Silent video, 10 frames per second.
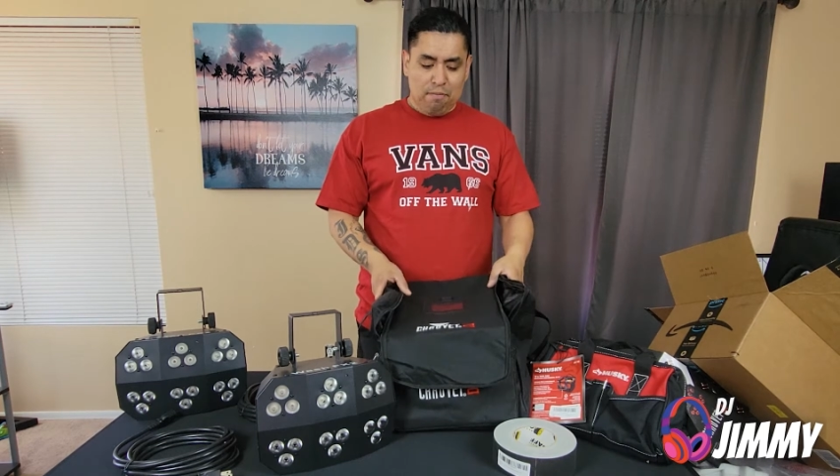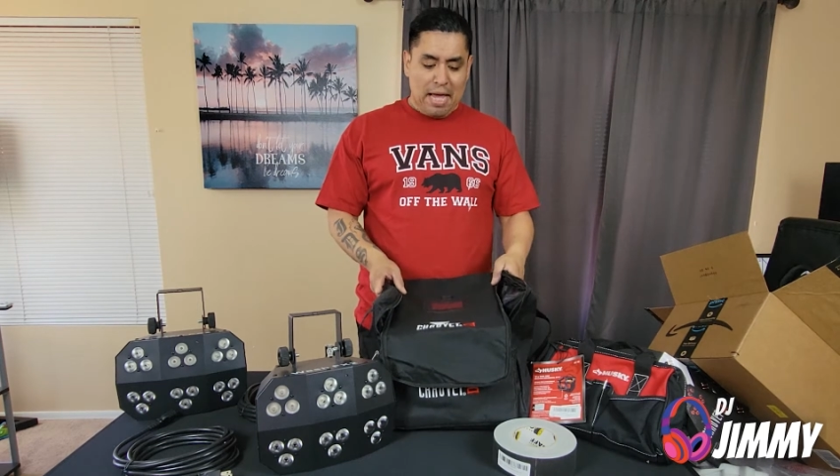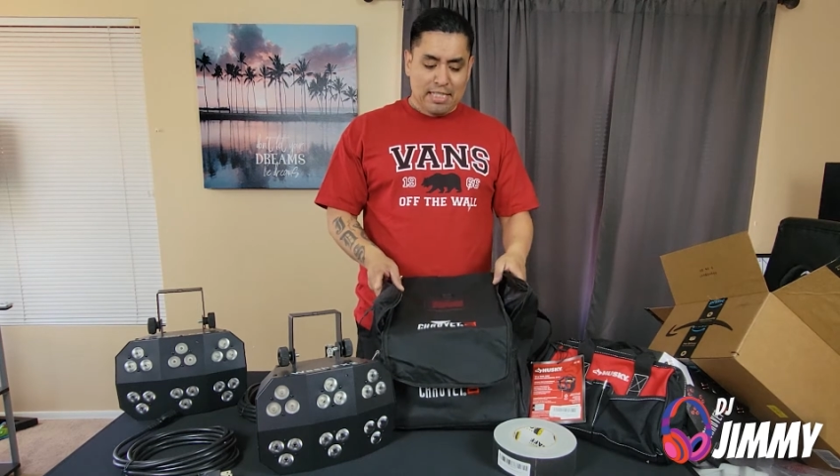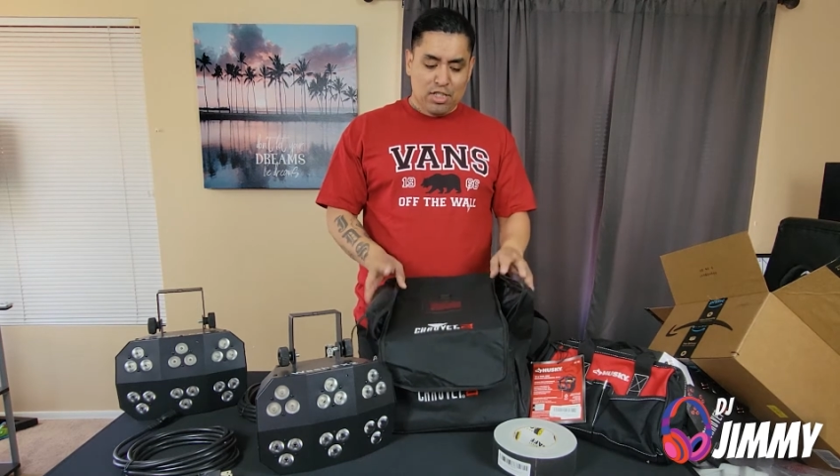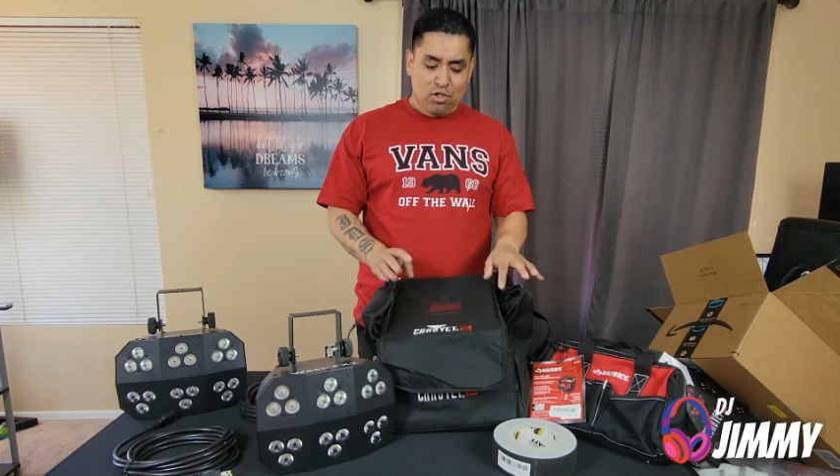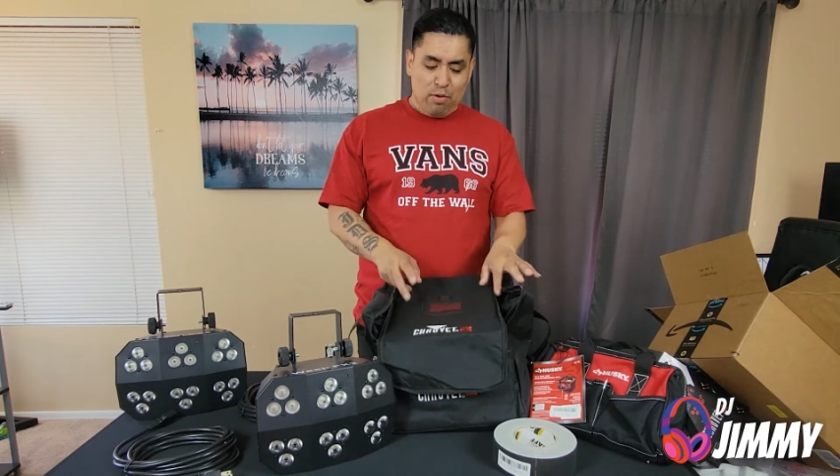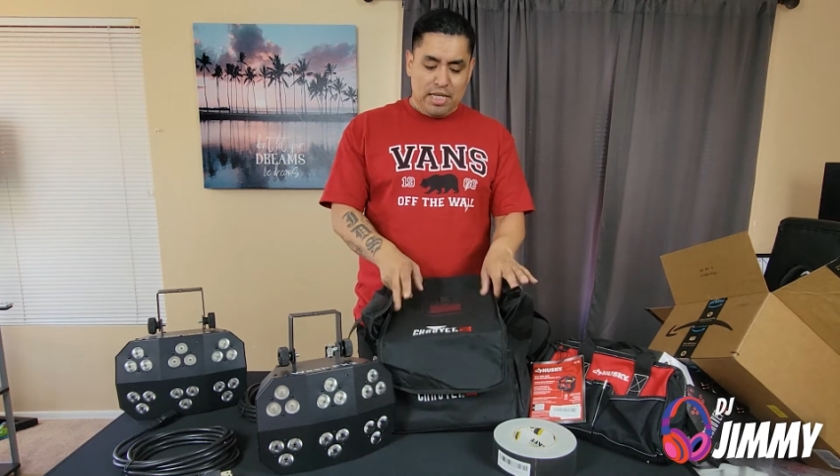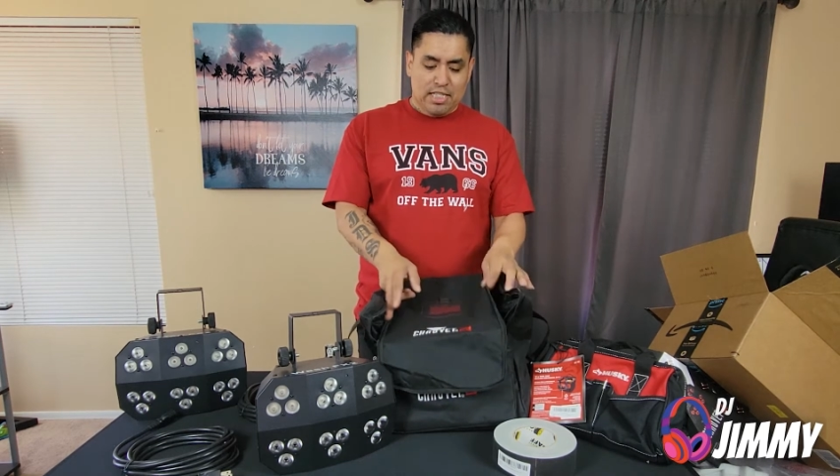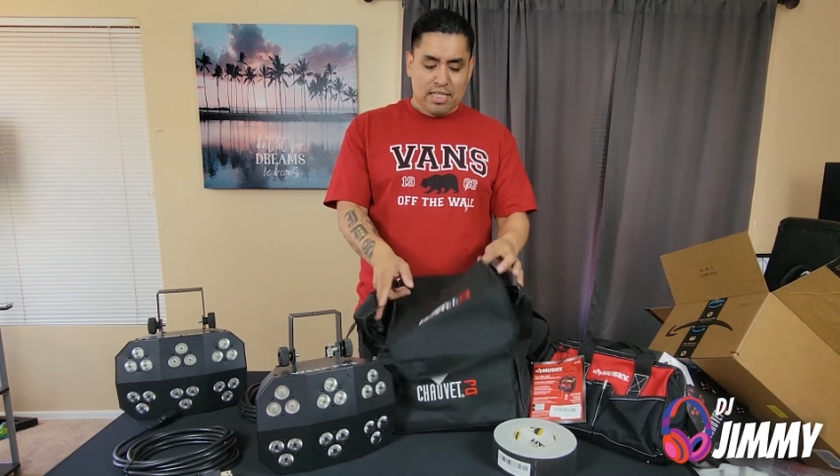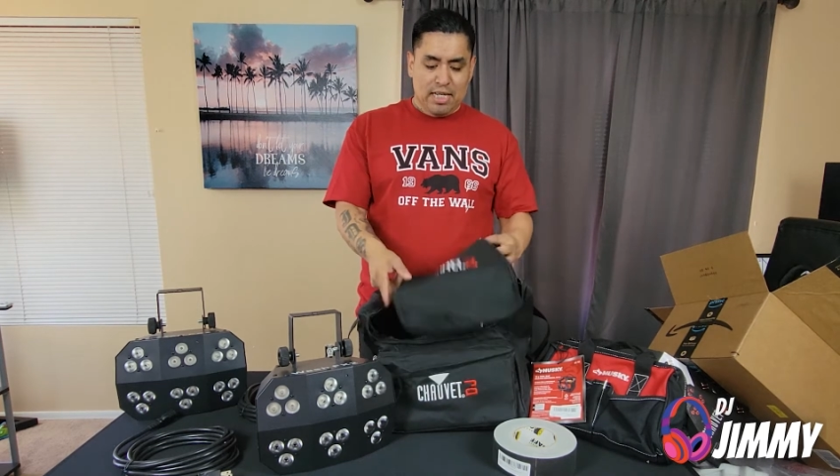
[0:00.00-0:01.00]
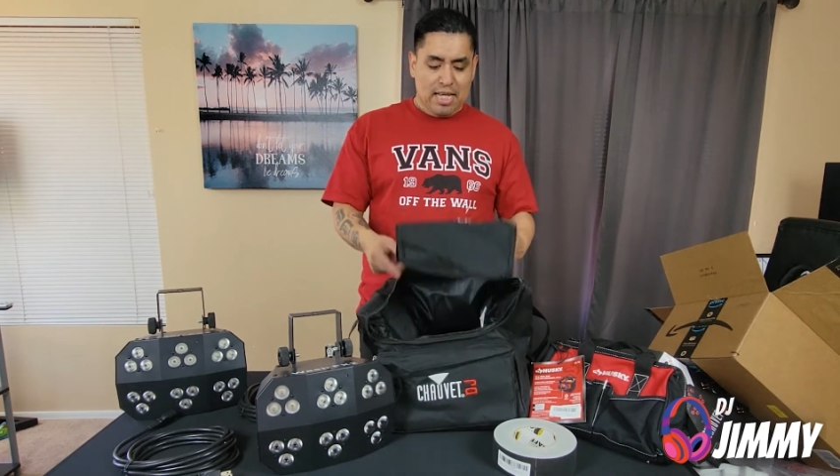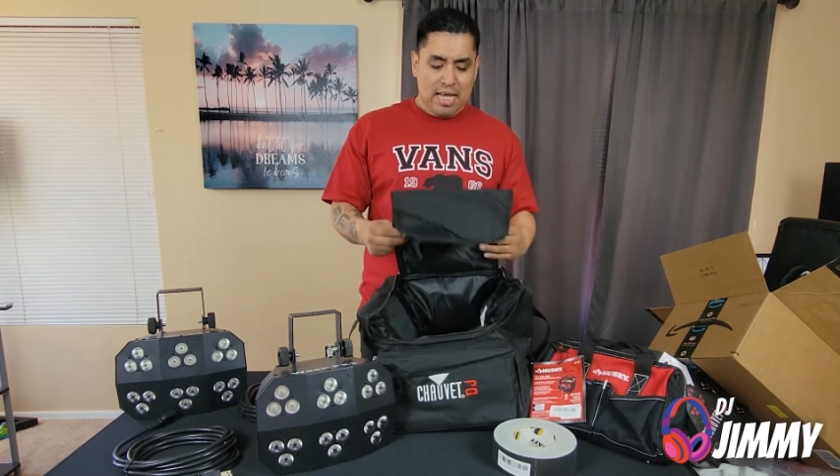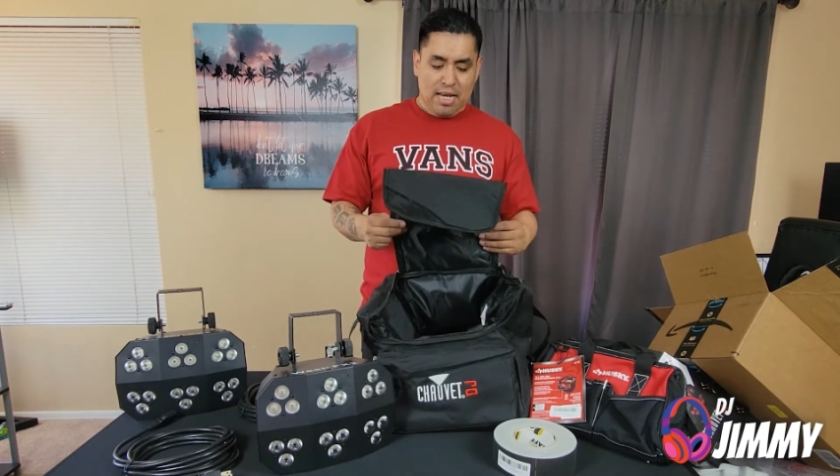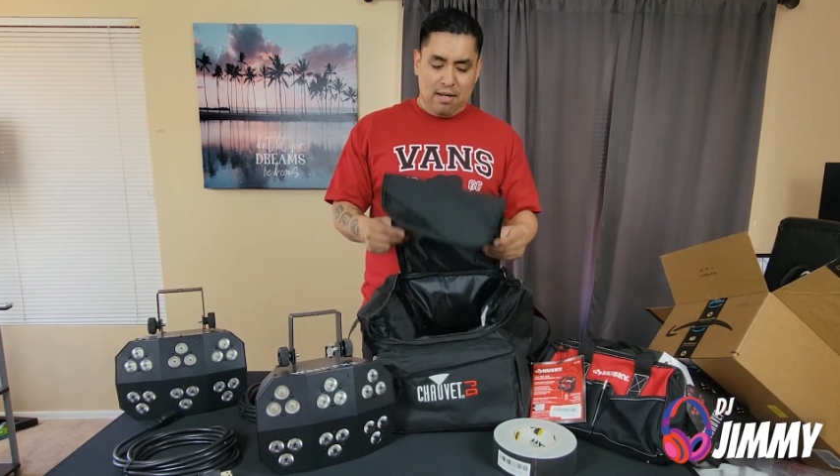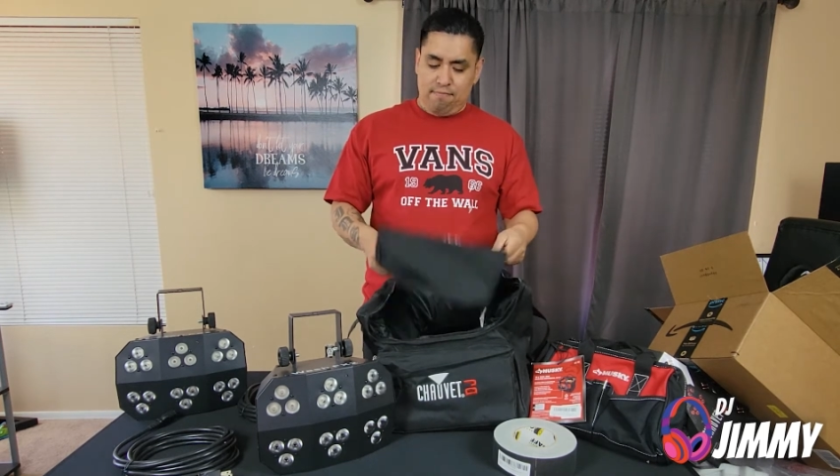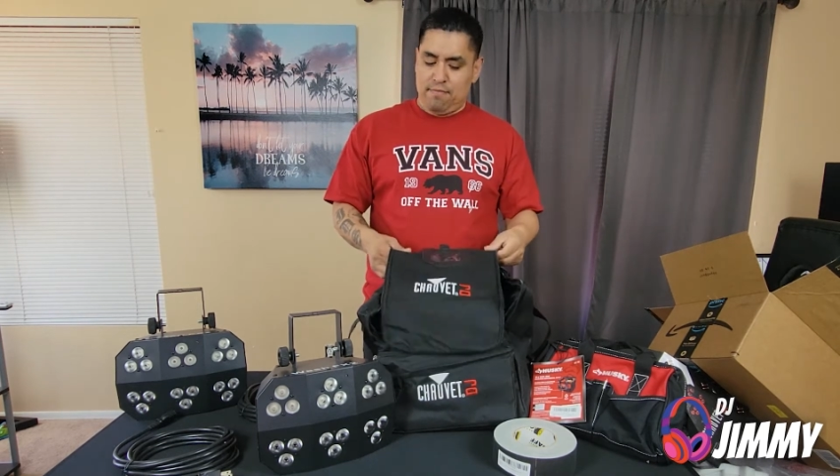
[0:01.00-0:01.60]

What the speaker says: bag situation, again,